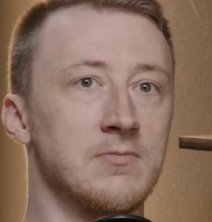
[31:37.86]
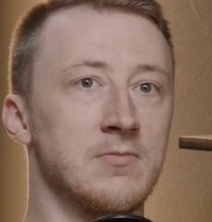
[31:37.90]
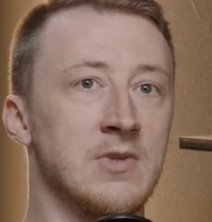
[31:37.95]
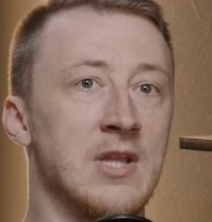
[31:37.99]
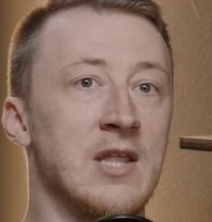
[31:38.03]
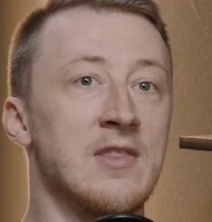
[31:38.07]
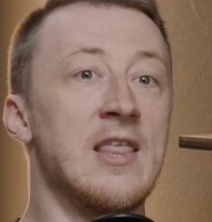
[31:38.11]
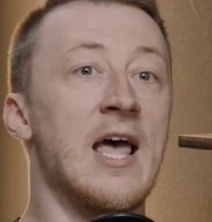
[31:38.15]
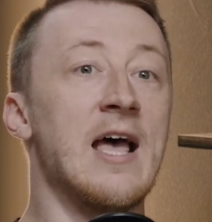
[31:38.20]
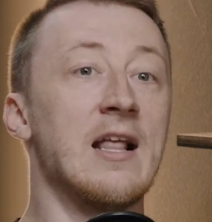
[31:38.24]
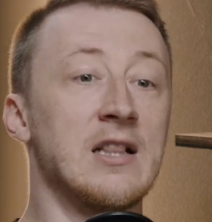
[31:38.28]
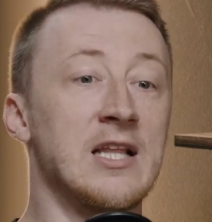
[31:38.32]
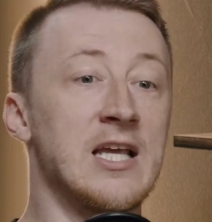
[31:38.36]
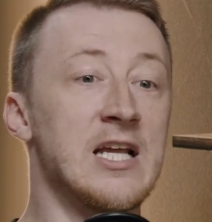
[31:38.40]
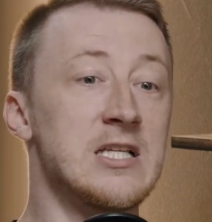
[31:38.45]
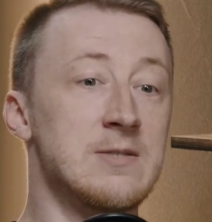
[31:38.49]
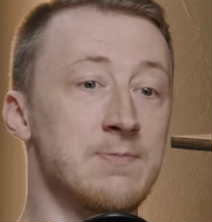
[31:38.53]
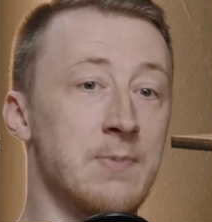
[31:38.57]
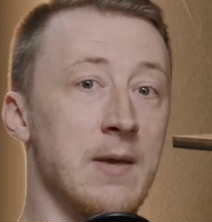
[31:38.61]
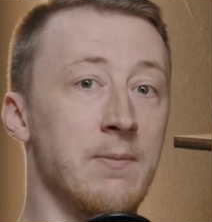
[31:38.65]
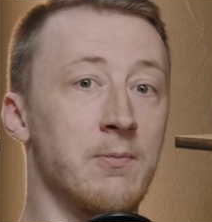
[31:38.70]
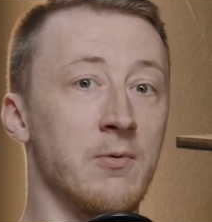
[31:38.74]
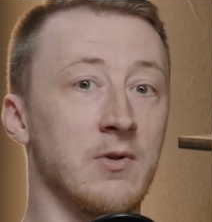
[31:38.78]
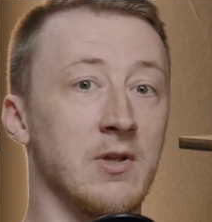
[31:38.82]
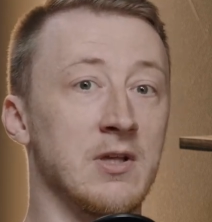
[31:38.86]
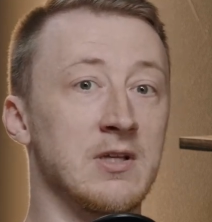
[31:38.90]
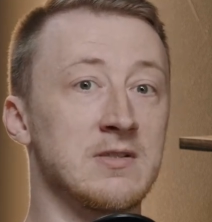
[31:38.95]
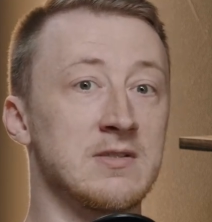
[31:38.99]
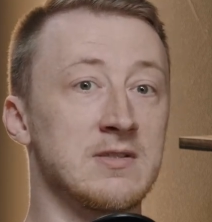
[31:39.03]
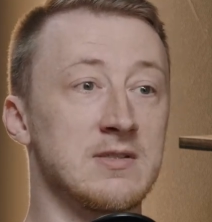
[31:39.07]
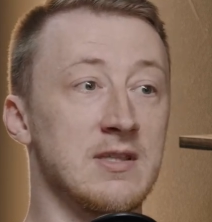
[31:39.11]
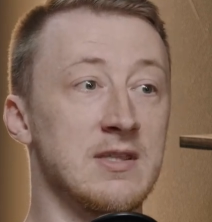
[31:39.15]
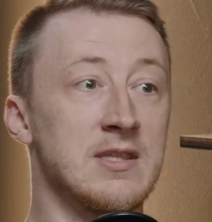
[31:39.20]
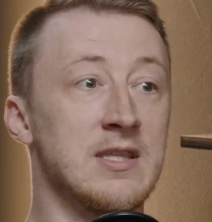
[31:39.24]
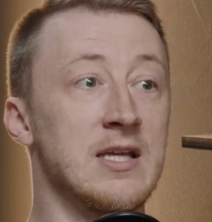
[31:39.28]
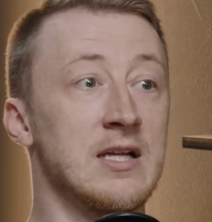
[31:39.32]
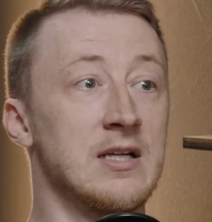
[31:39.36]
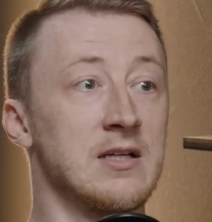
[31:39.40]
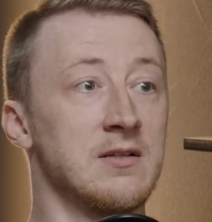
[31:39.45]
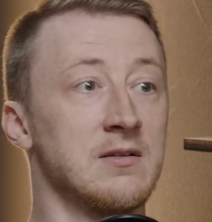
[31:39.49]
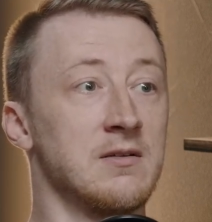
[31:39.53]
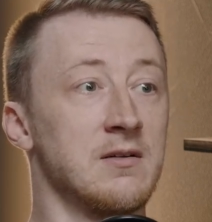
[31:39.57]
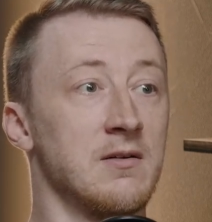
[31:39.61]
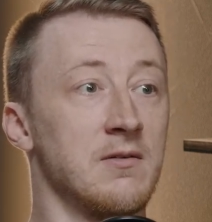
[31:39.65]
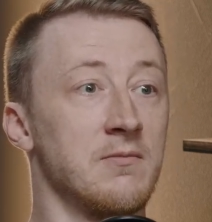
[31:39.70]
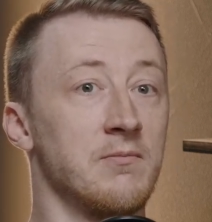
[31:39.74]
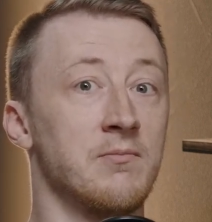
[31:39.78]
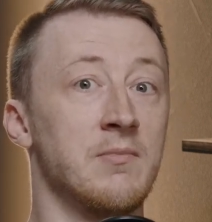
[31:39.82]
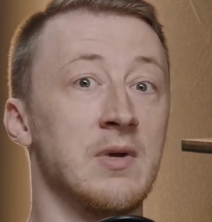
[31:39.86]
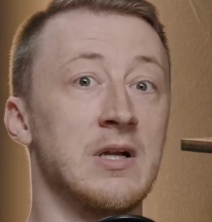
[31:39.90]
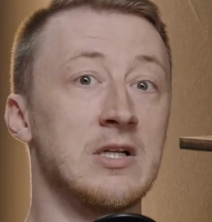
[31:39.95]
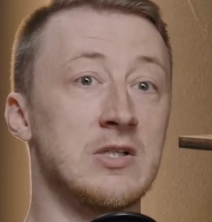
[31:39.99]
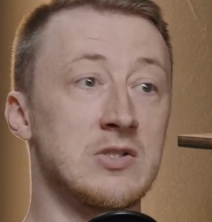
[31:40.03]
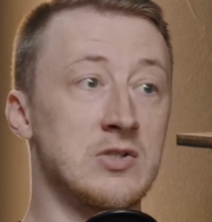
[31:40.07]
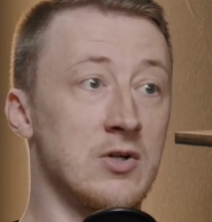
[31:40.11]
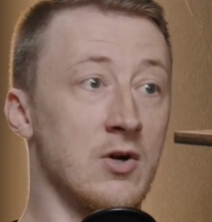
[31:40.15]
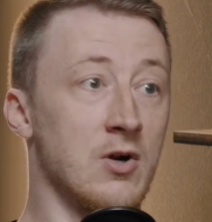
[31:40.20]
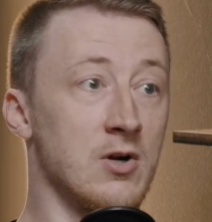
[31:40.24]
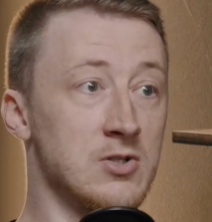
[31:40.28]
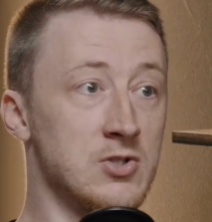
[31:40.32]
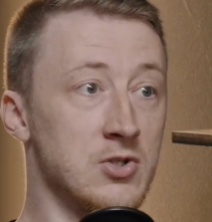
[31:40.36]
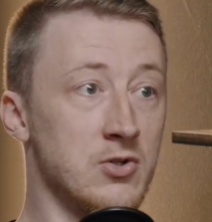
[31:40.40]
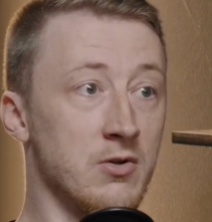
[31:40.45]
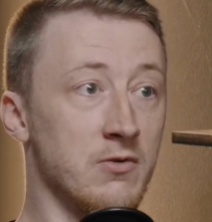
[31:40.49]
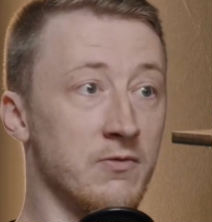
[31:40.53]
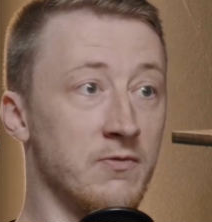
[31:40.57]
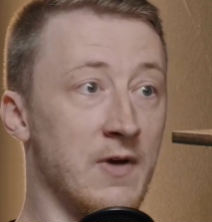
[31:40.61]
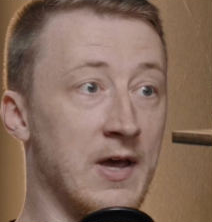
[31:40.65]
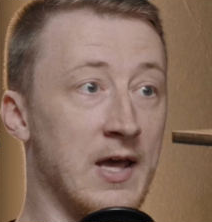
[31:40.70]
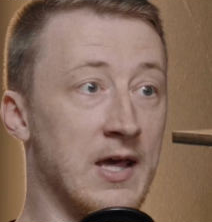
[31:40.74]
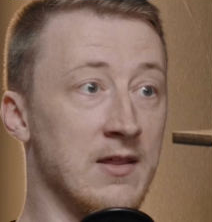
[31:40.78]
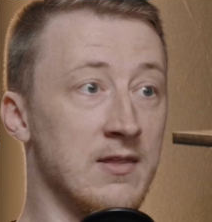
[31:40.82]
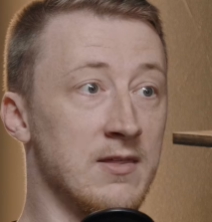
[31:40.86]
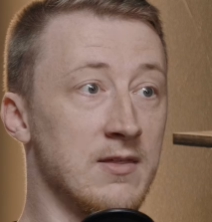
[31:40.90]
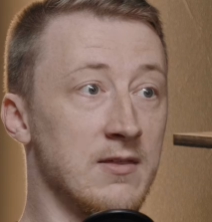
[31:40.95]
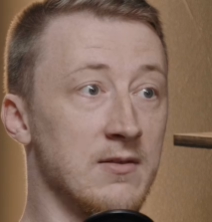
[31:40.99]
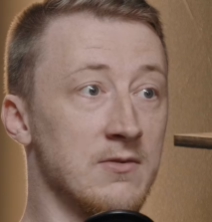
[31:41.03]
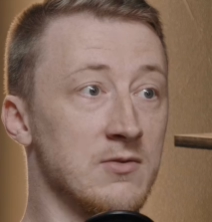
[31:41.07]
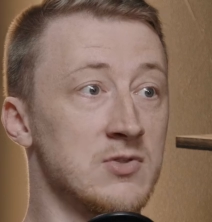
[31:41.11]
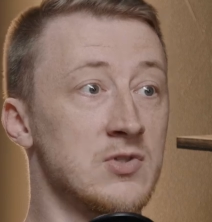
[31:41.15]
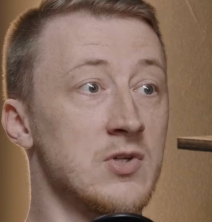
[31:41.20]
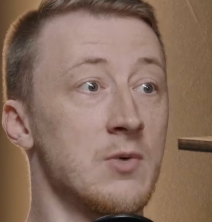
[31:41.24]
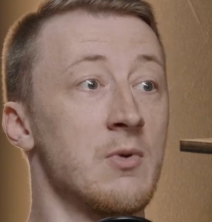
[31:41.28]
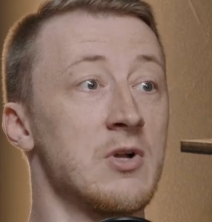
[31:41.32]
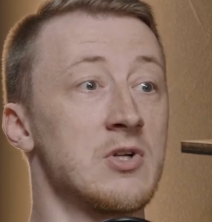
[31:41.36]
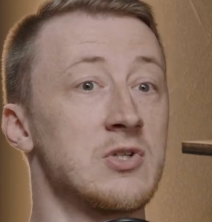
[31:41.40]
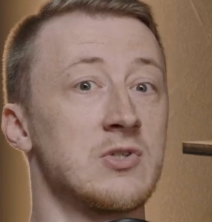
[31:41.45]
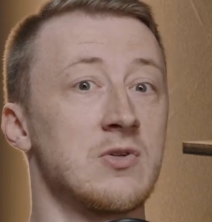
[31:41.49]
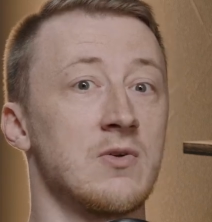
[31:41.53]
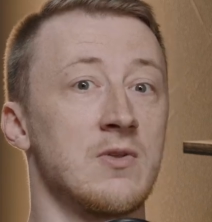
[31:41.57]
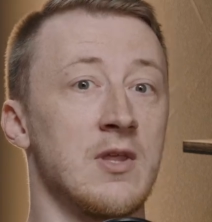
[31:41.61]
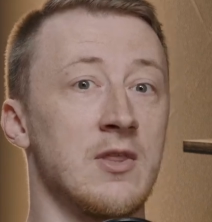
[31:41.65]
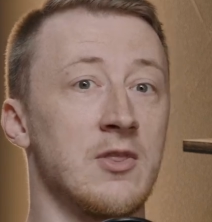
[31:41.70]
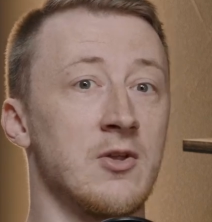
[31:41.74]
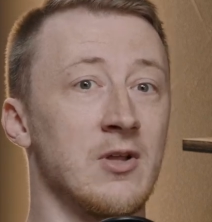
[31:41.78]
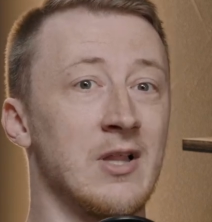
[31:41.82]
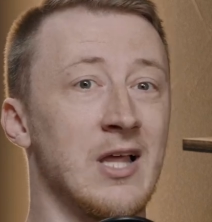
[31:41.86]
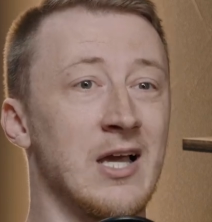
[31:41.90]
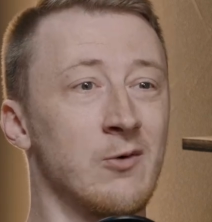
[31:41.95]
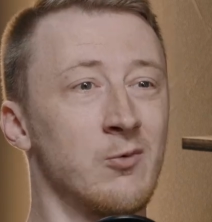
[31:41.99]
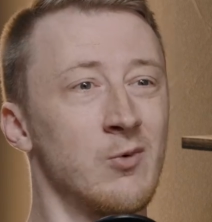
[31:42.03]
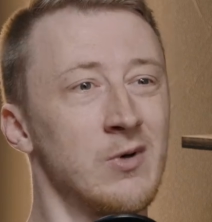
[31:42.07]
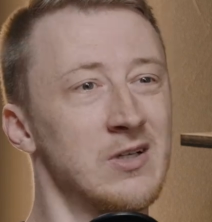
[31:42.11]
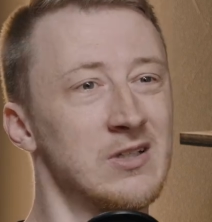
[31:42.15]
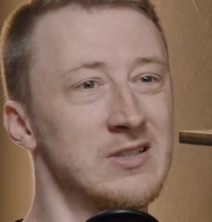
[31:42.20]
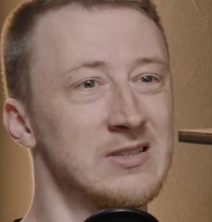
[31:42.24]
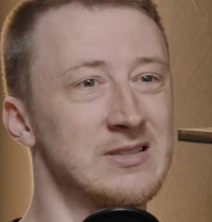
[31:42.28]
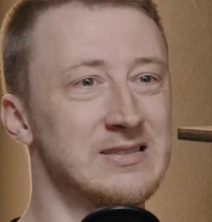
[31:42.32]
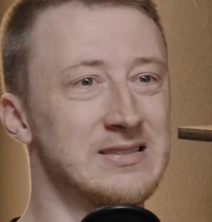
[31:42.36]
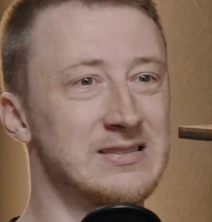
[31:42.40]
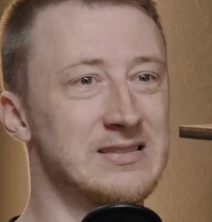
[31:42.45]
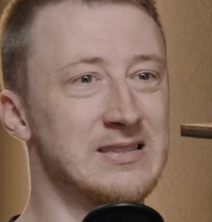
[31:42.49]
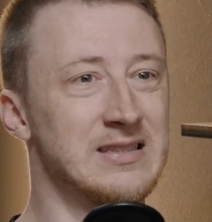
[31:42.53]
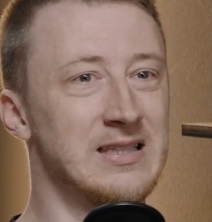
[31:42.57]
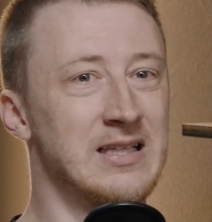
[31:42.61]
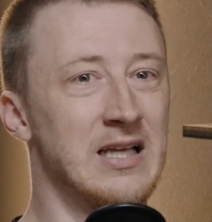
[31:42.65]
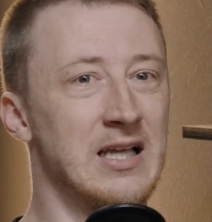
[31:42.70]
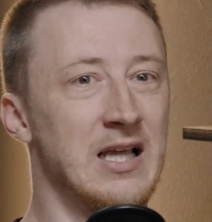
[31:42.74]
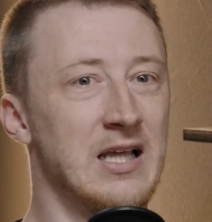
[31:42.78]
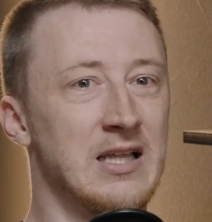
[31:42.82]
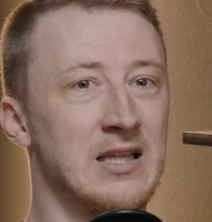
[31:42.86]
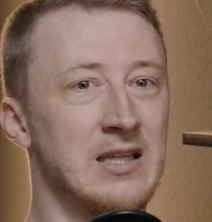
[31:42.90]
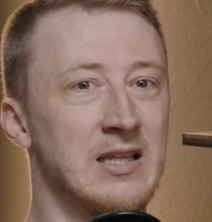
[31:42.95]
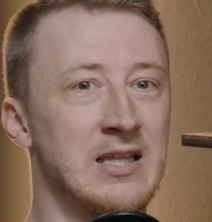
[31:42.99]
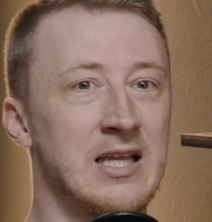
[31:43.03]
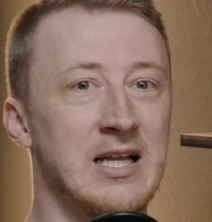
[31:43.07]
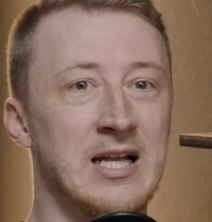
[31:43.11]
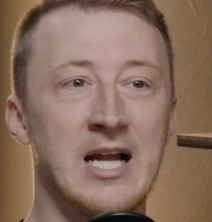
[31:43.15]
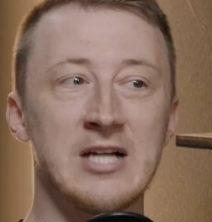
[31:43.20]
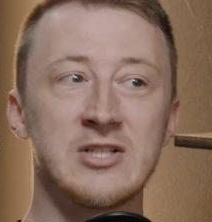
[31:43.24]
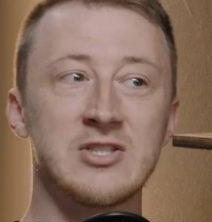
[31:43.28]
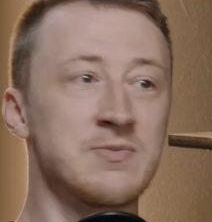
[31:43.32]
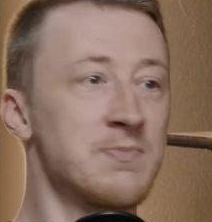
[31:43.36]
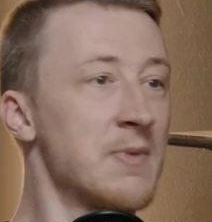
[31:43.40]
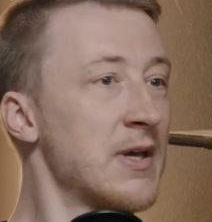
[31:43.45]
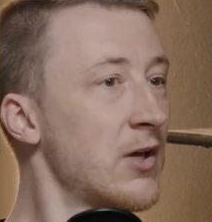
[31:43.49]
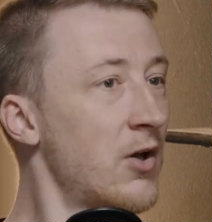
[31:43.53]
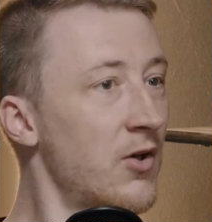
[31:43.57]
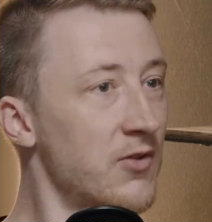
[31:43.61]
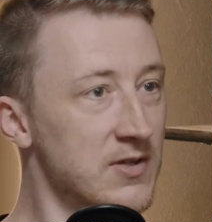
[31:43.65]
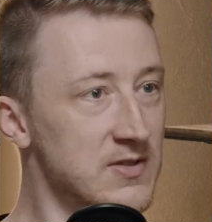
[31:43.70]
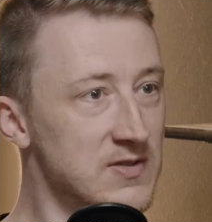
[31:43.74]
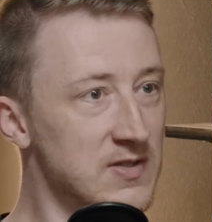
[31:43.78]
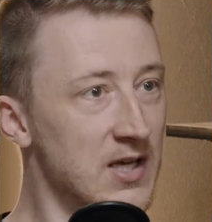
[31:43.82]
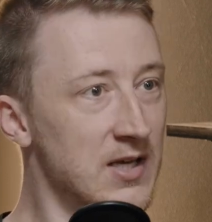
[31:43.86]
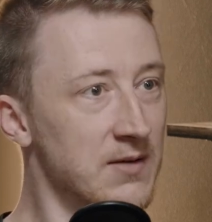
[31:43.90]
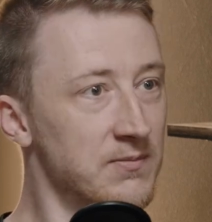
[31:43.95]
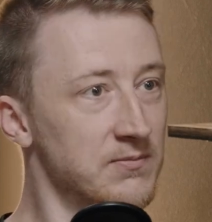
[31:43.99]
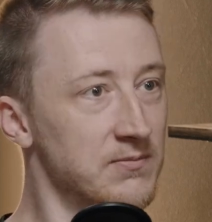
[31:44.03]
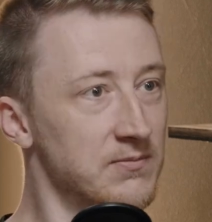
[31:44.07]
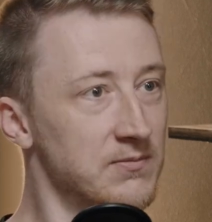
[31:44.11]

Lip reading: that leads people to then be discouraged in their faith, so much so that they're like, well, did I just make all this up?